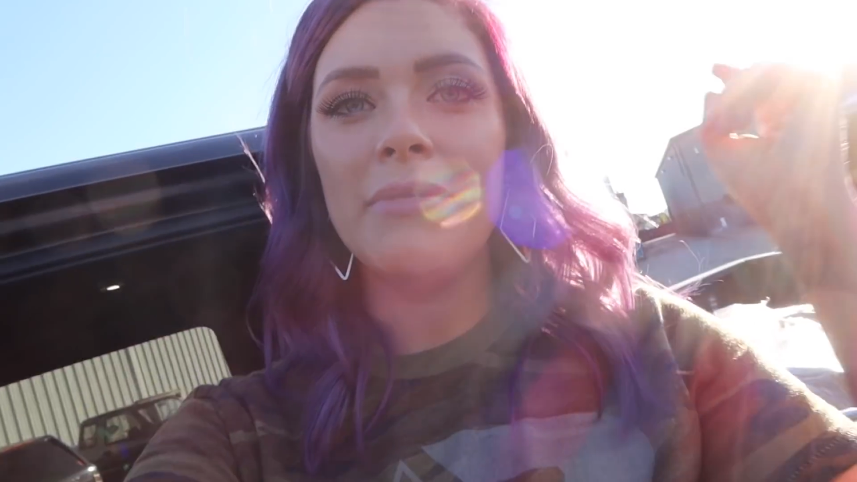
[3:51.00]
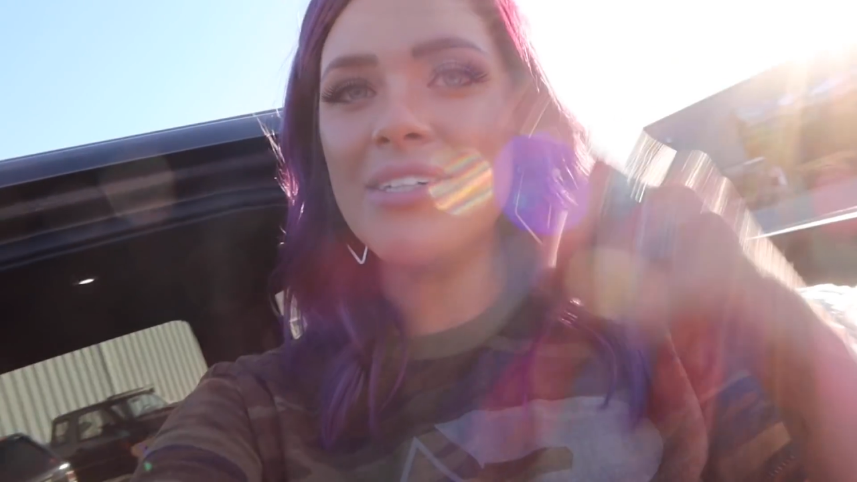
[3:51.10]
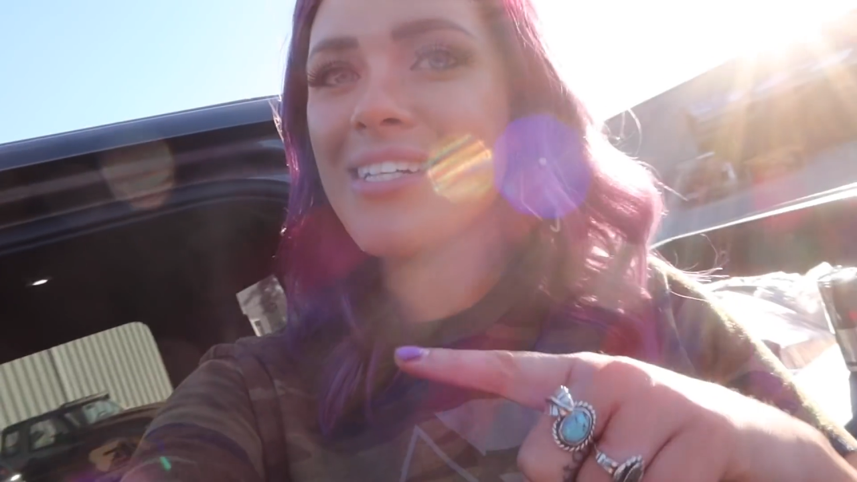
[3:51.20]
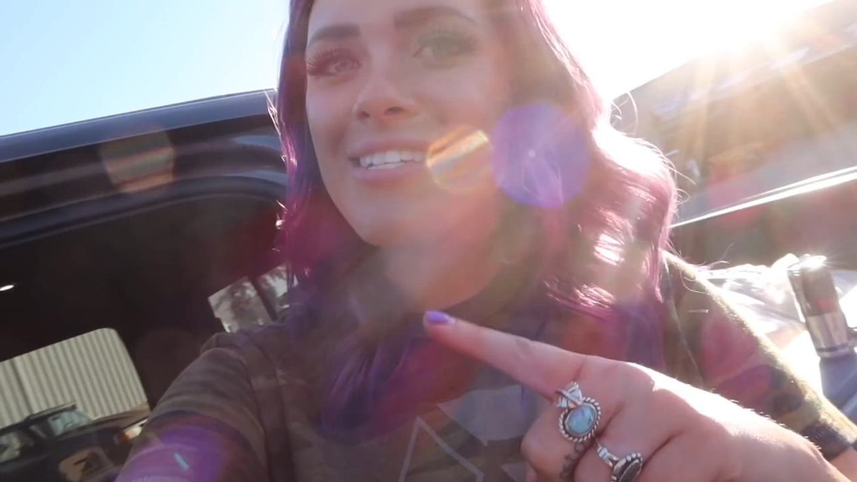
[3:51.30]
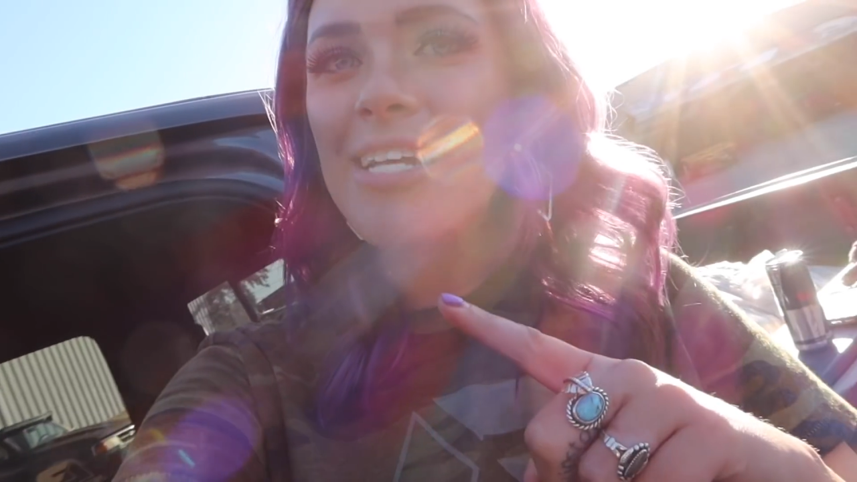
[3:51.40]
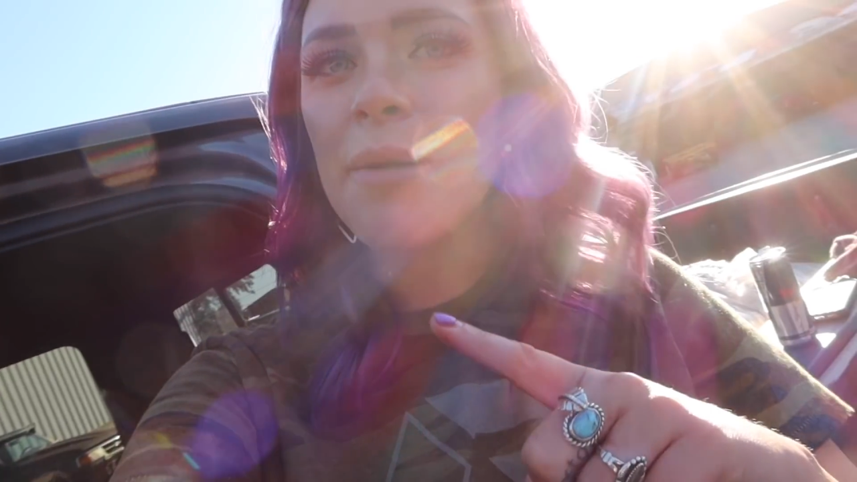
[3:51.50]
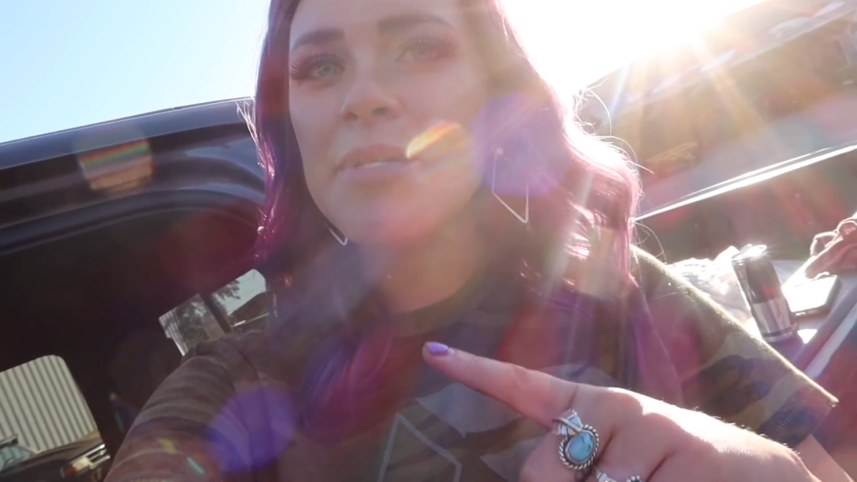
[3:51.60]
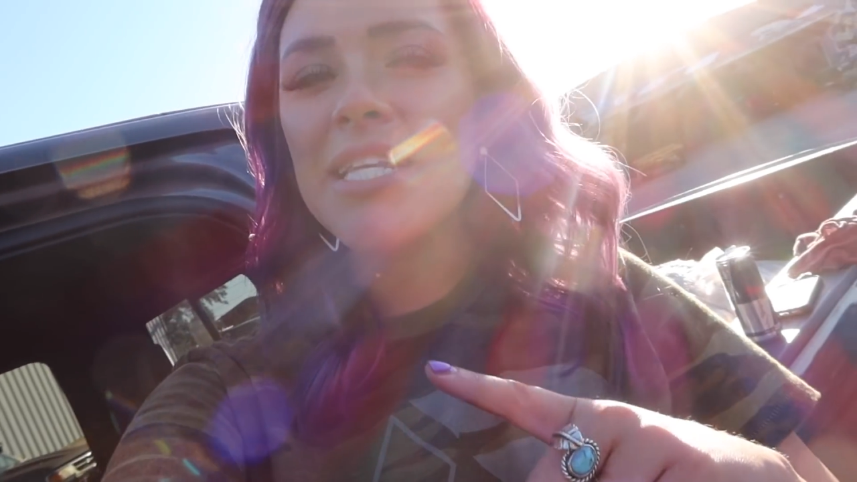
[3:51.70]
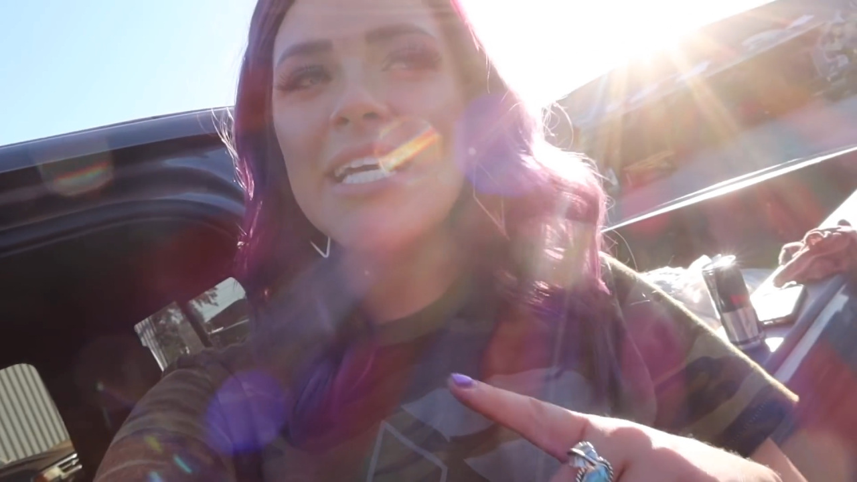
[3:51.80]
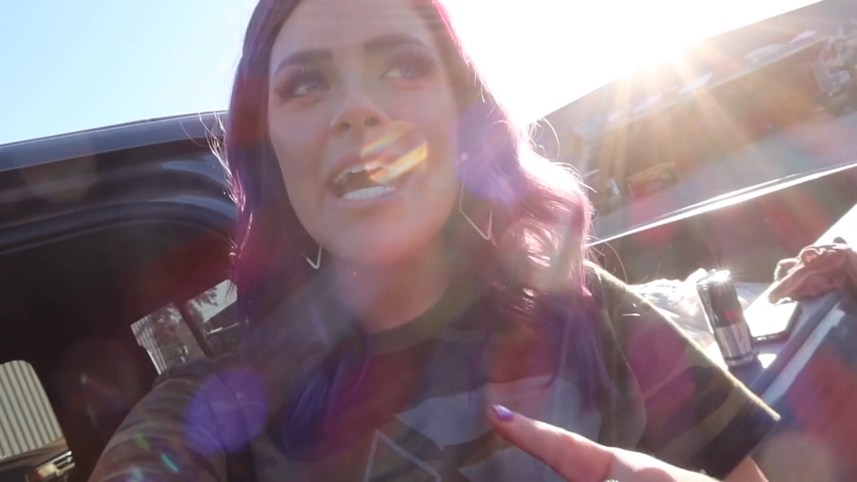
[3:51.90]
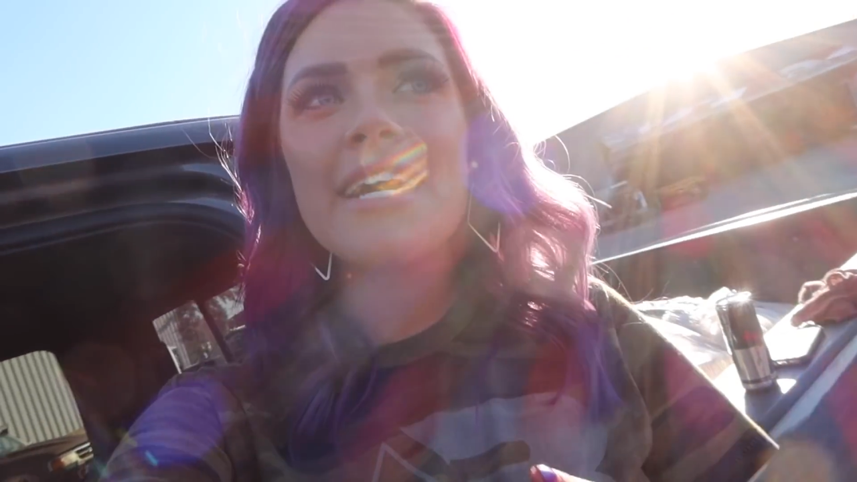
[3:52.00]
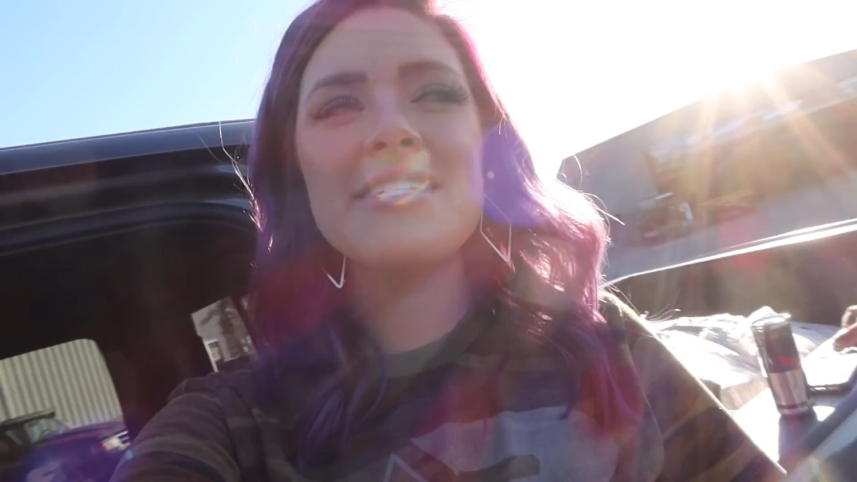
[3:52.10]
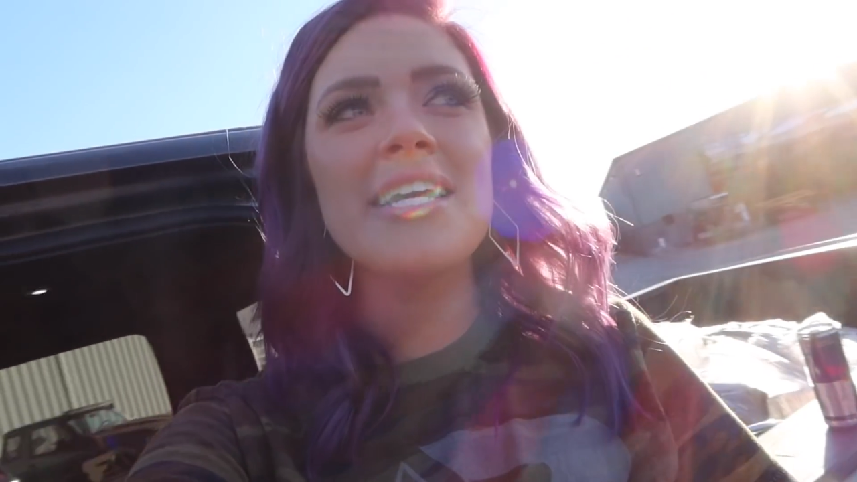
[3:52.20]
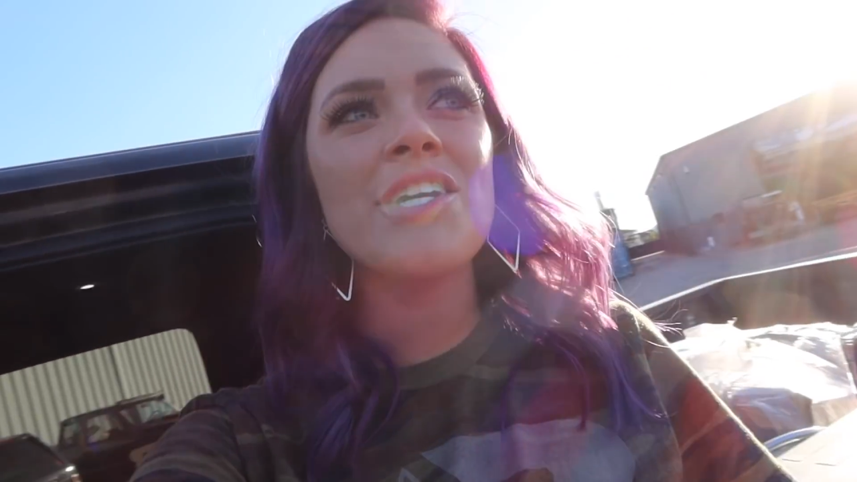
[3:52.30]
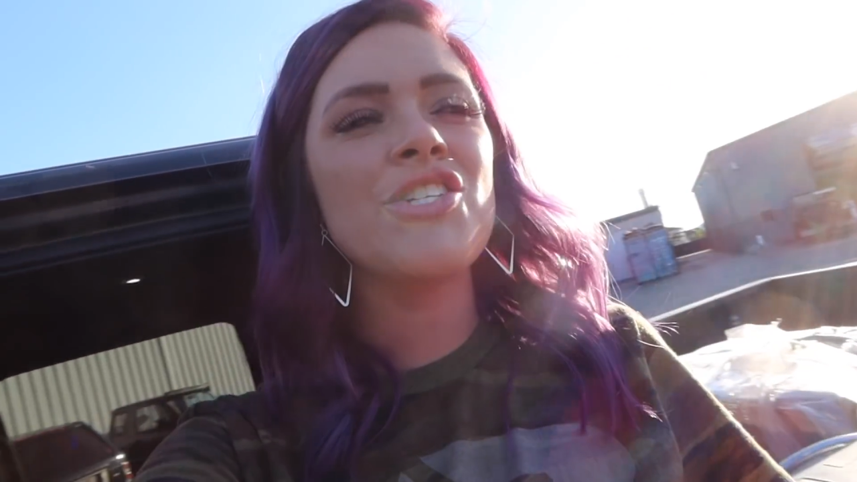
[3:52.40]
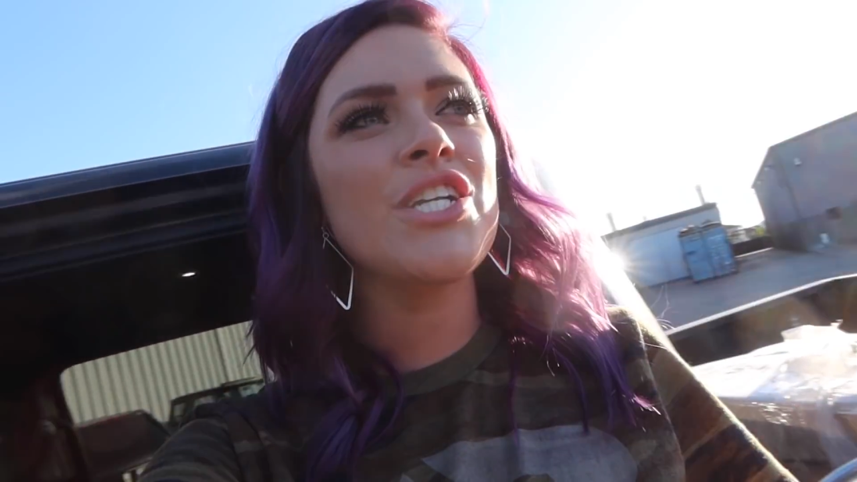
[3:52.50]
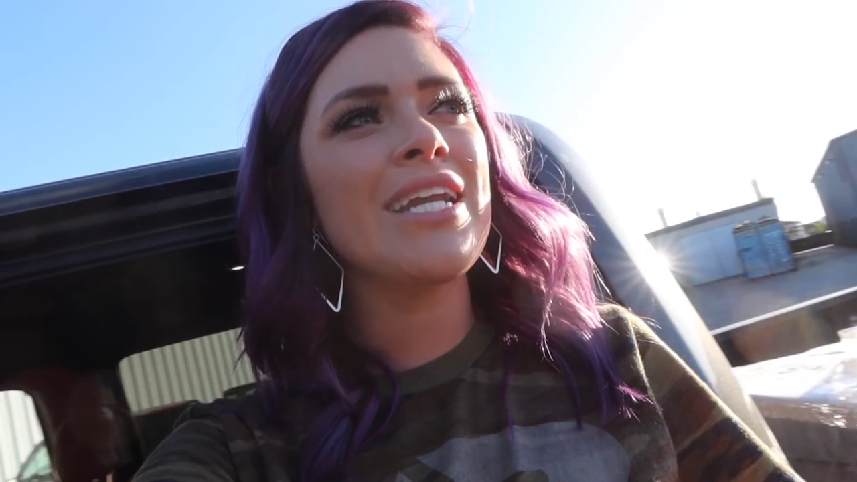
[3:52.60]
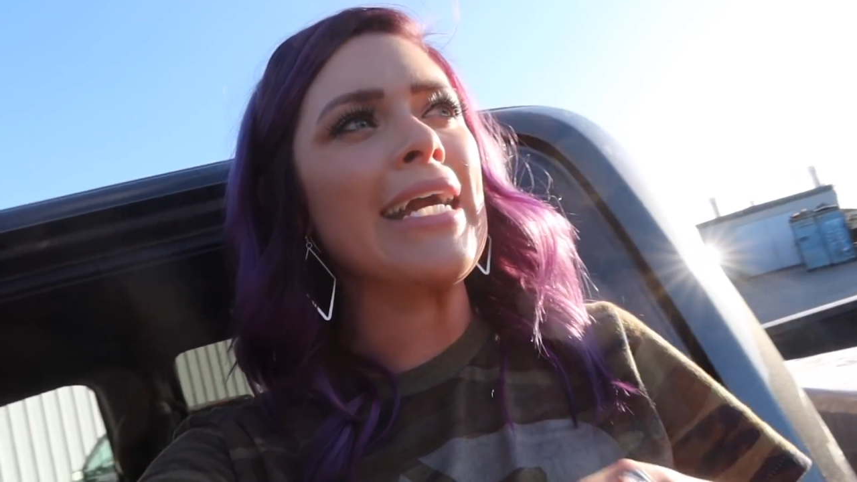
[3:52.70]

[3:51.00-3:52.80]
million stops at the gas station.